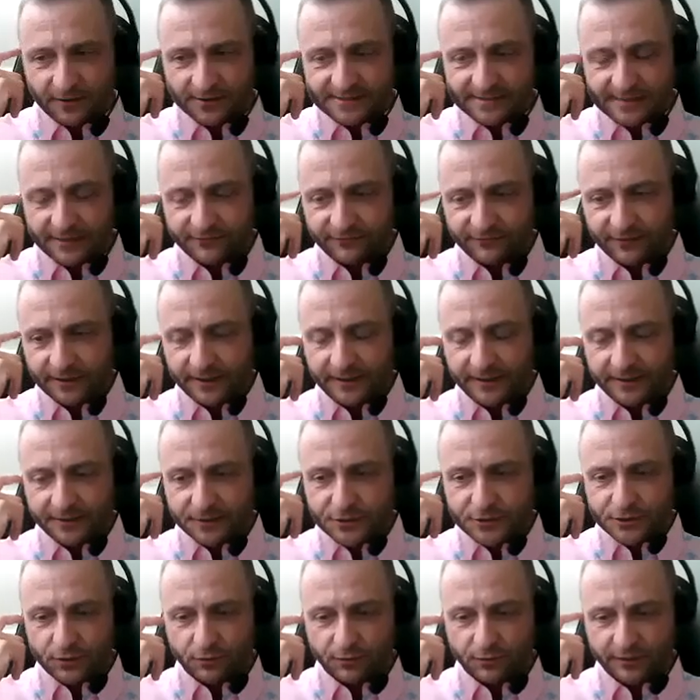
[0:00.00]
because I really
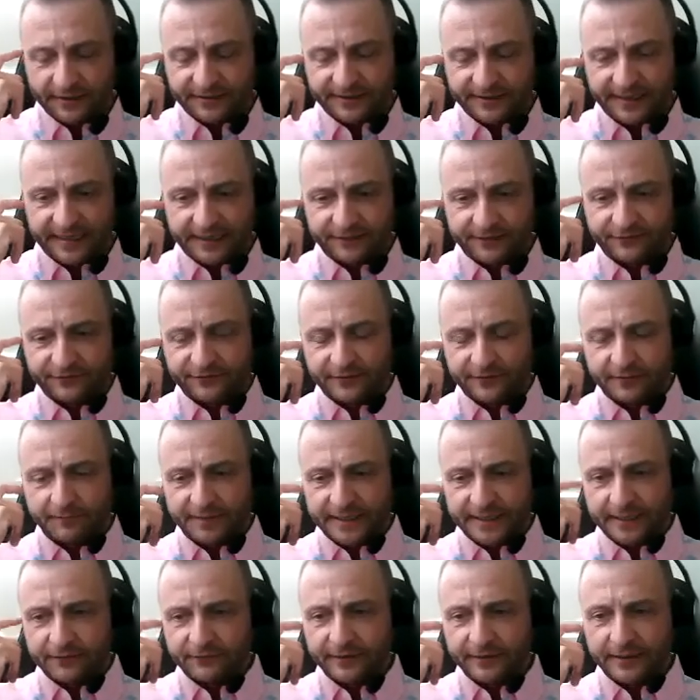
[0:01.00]
enjoyed that.
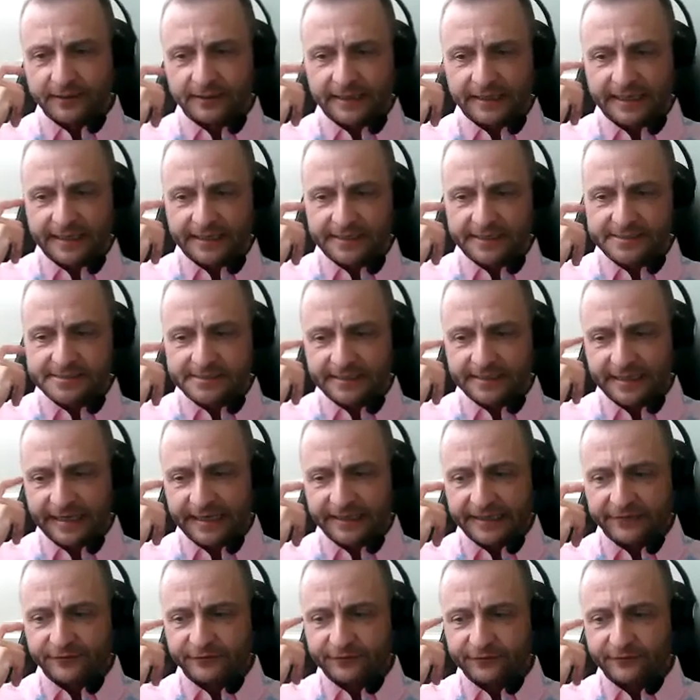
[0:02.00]
But I realized
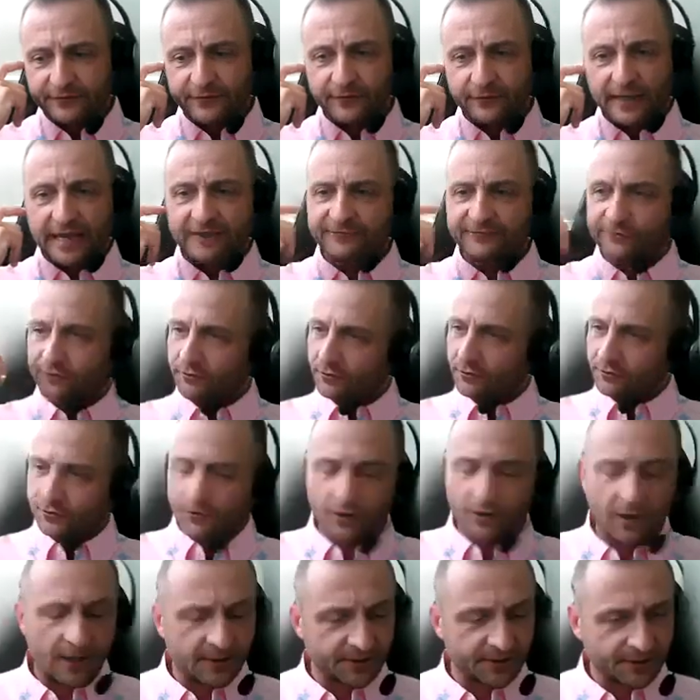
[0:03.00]
that you have to go
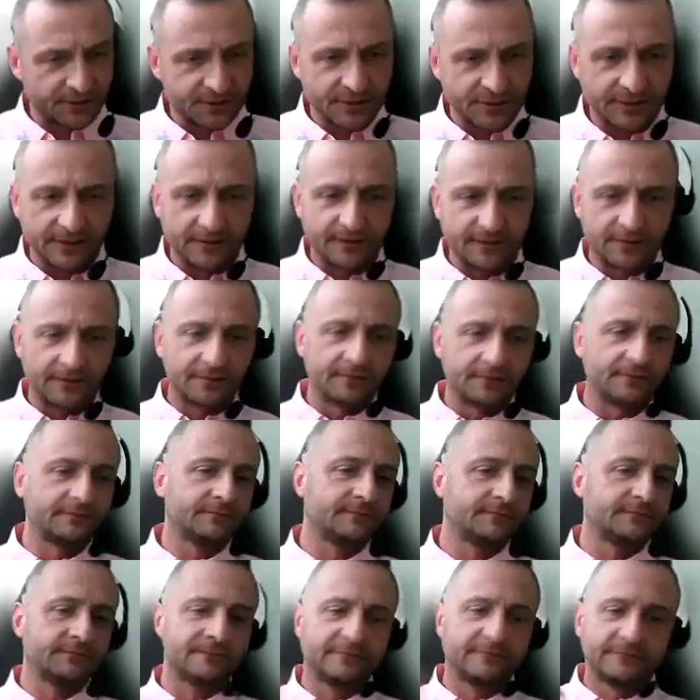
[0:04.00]
to college
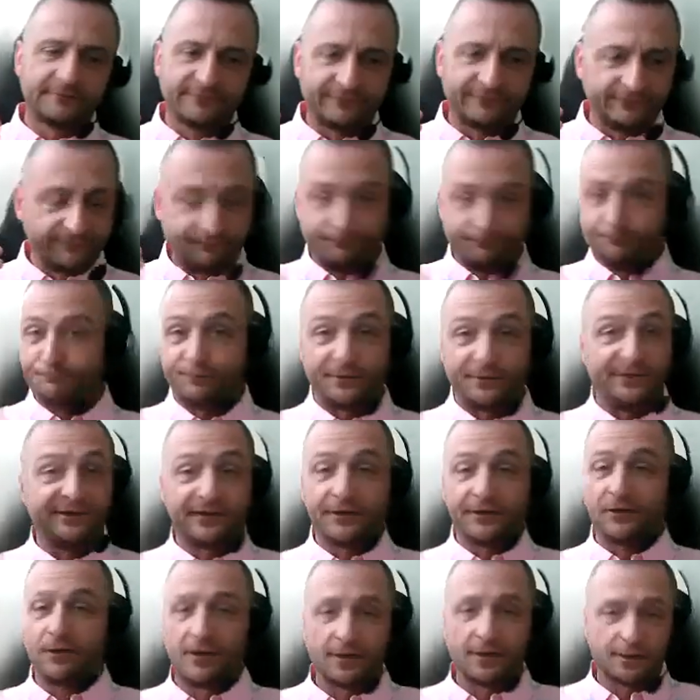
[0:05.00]
here,
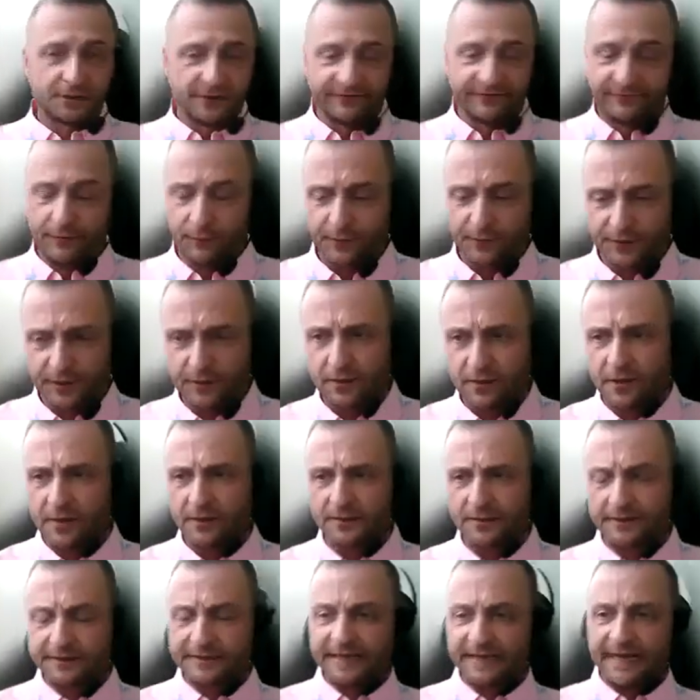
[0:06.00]
printing college, if you want to
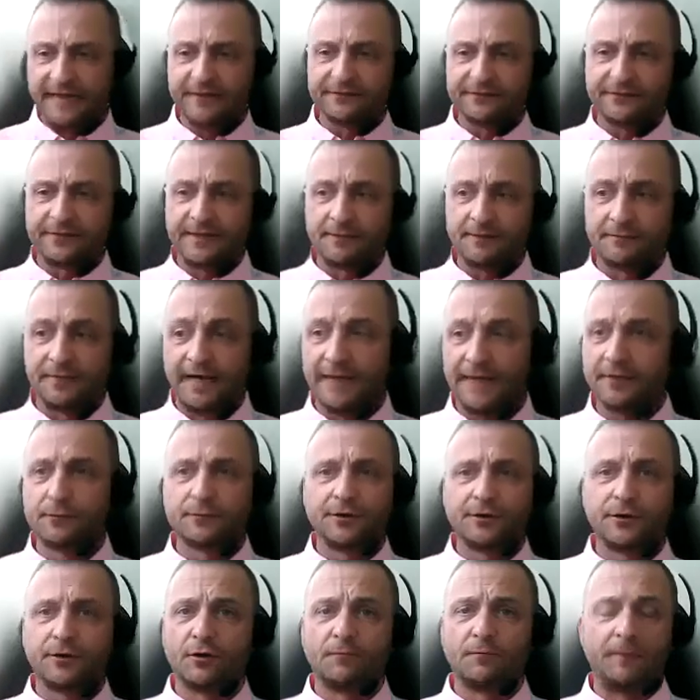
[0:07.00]
call it that. And I'm like, I
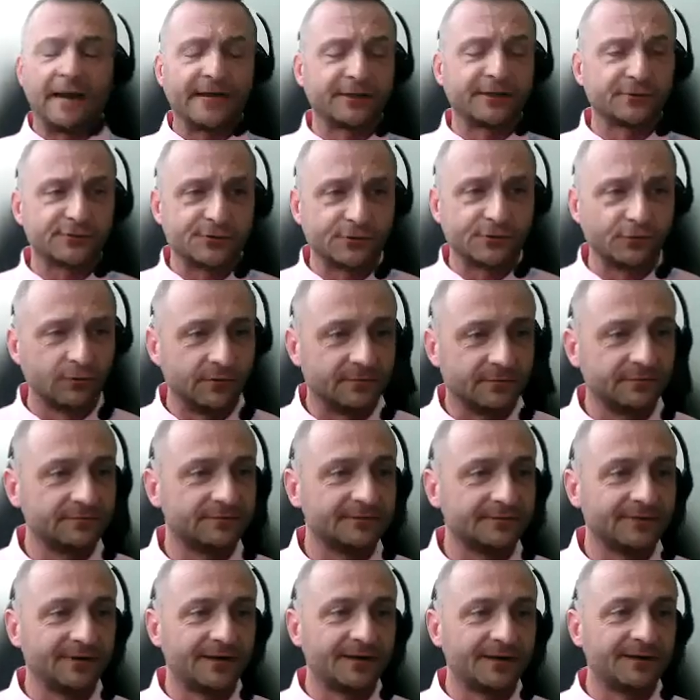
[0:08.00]
don't want to go back to school.
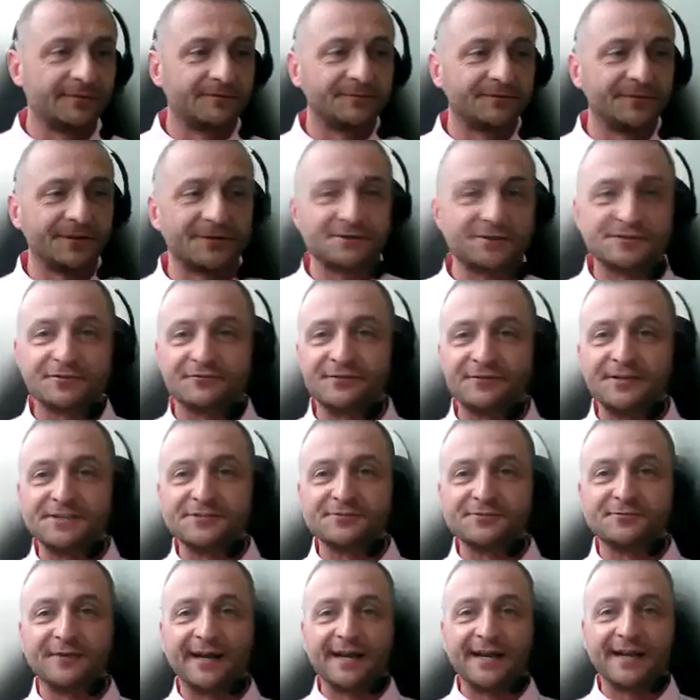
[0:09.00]
There's a
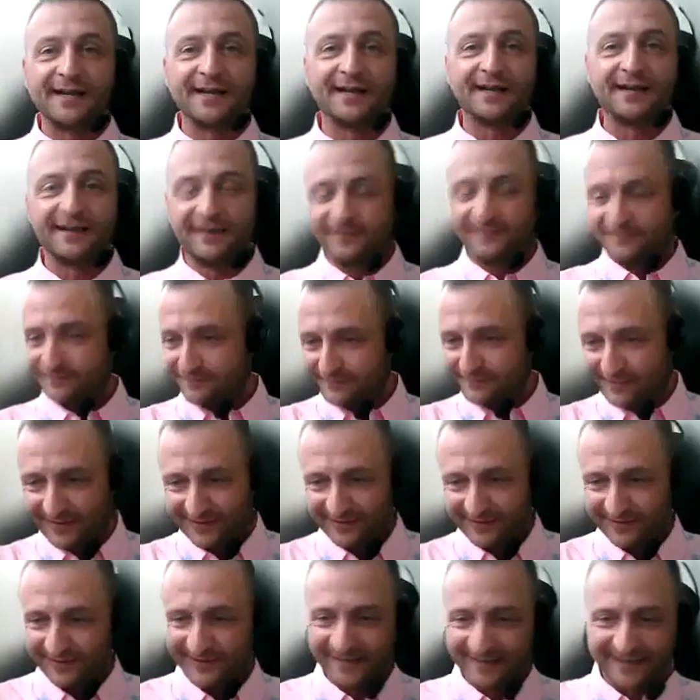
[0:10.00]
reason why I
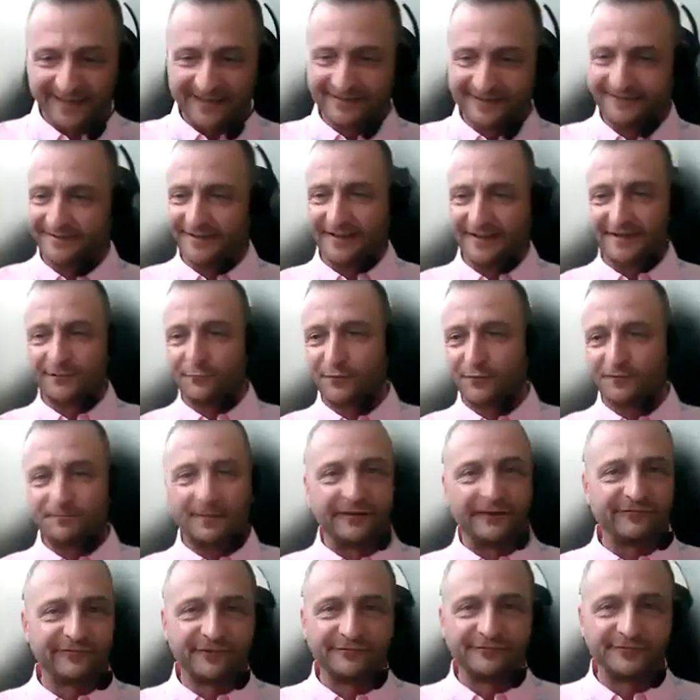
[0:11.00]
got done with
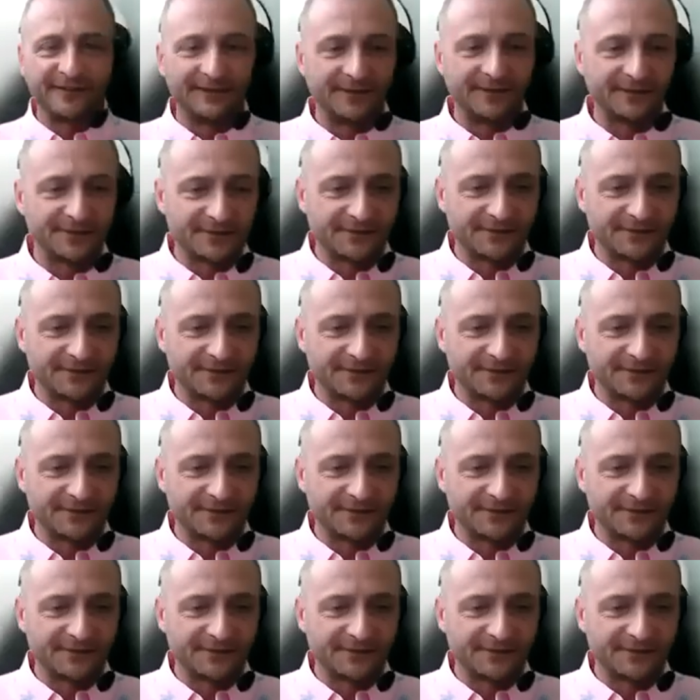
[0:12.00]
my 15